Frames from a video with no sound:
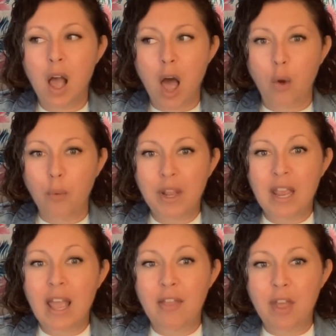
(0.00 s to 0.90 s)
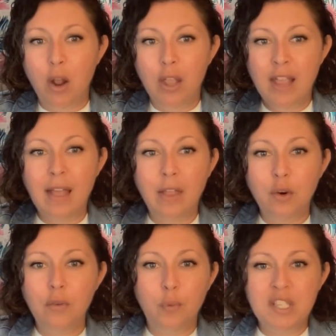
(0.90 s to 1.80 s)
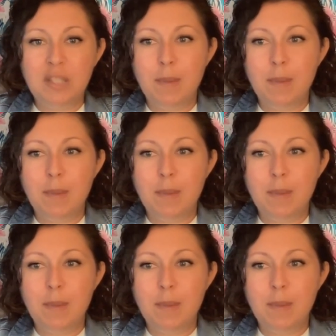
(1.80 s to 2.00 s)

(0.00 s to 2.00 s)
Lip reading: I'll read it and then I'll hit that little voice